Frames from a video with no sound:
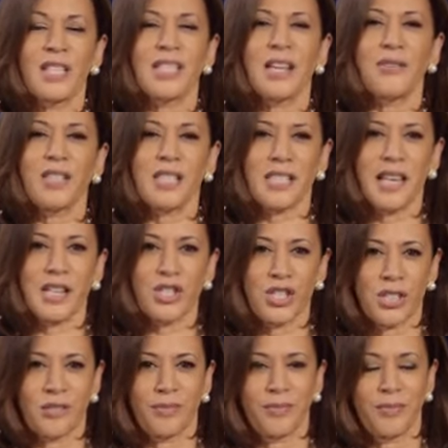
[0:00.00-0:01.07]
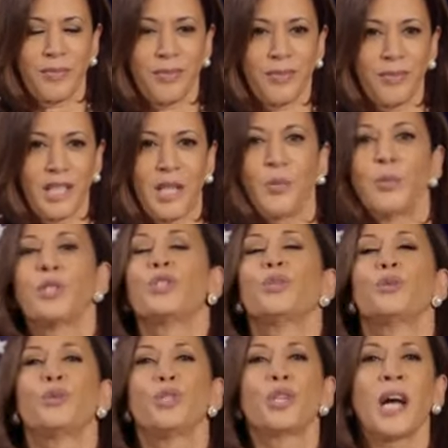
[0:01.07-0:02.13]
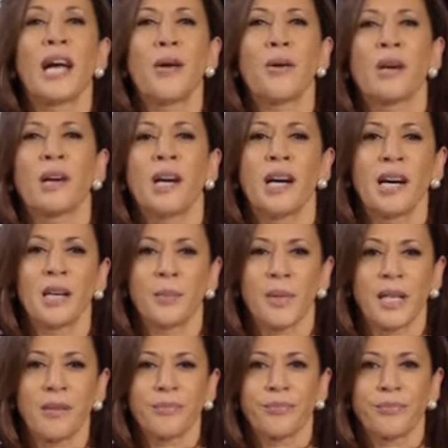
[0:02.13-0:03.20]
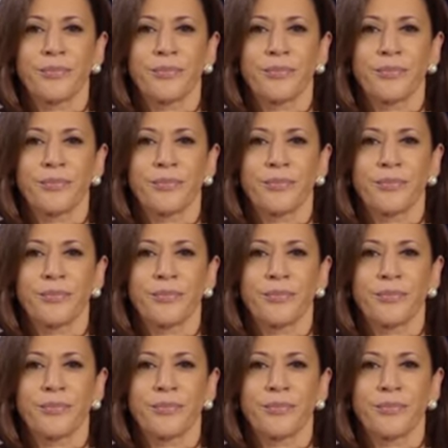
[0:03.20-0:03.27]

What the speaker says: the devastation it would do to our economy,